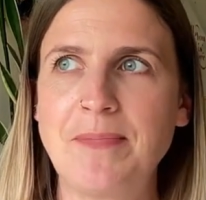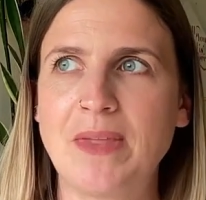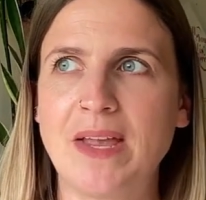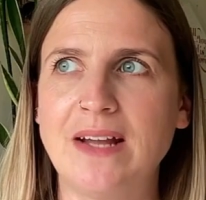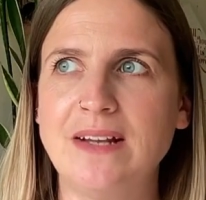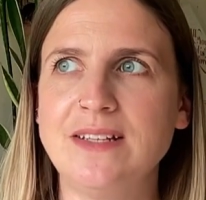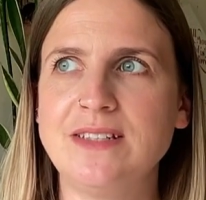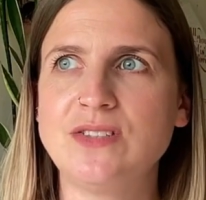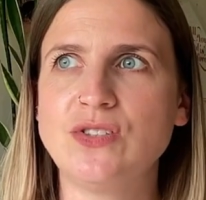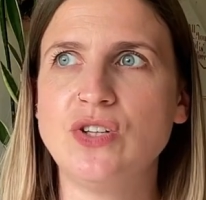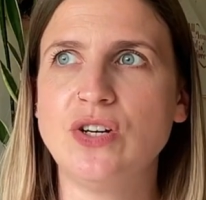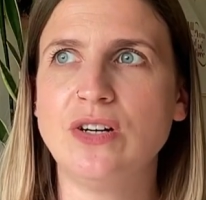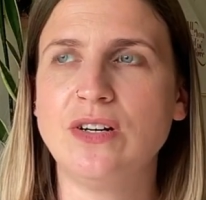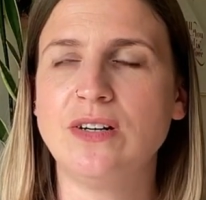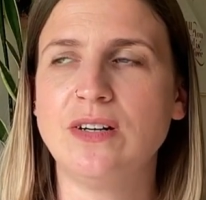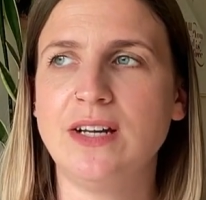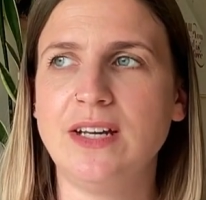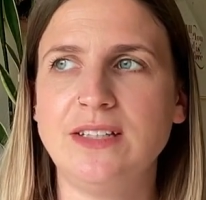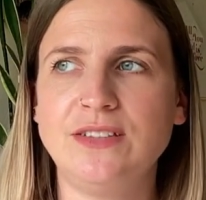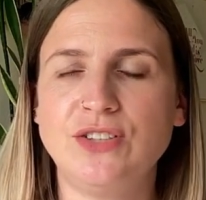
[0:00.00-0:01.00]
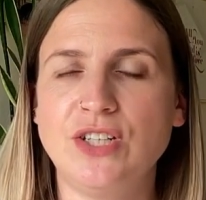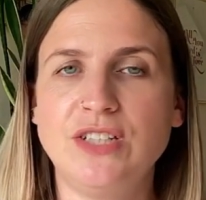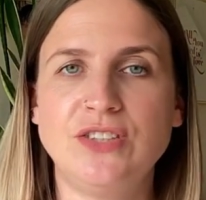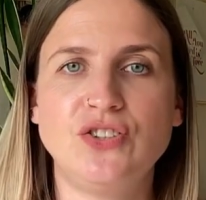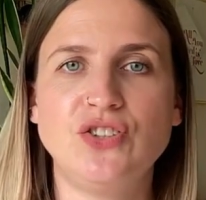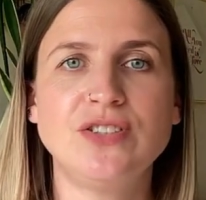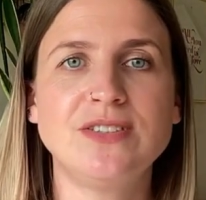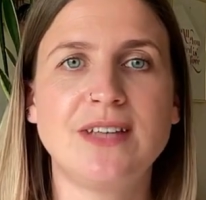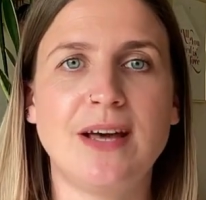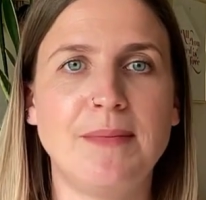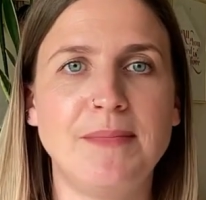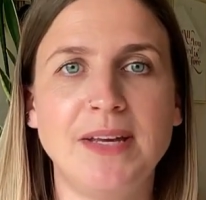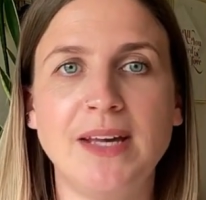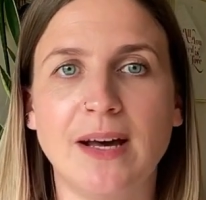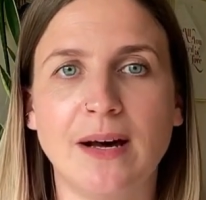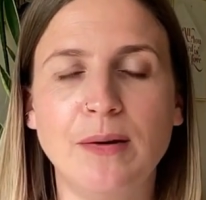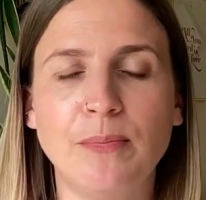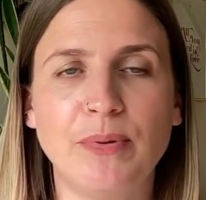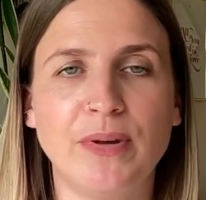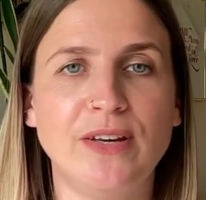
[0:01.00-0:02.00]
And it's just coming
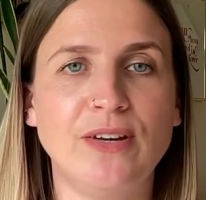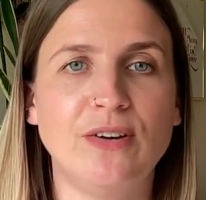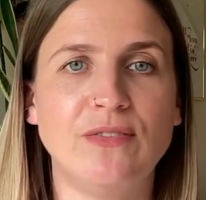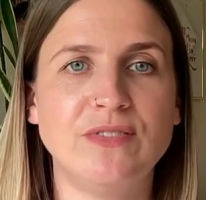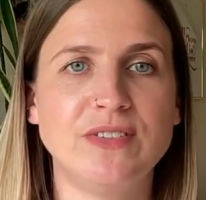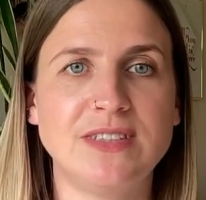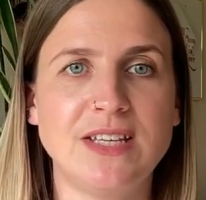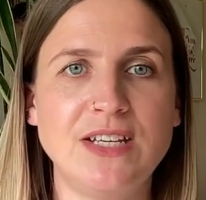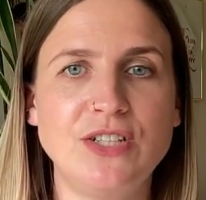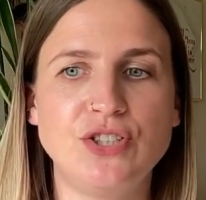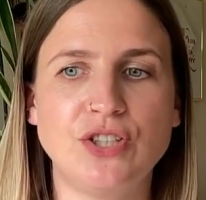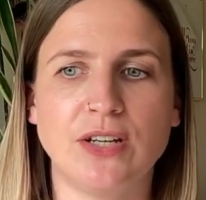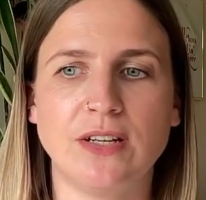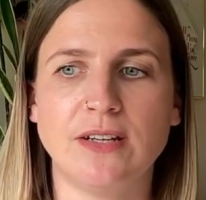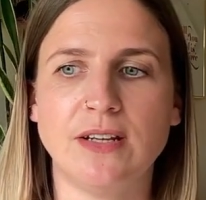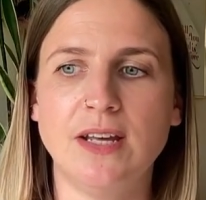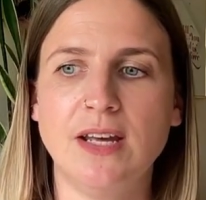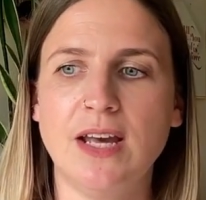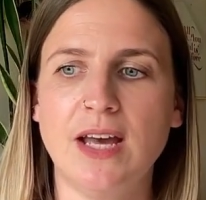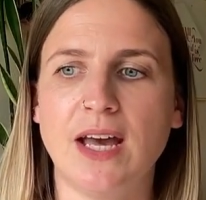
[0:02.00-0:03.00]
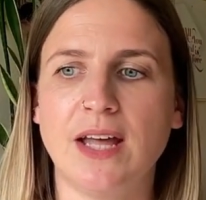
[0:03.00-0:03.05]
up in conversation.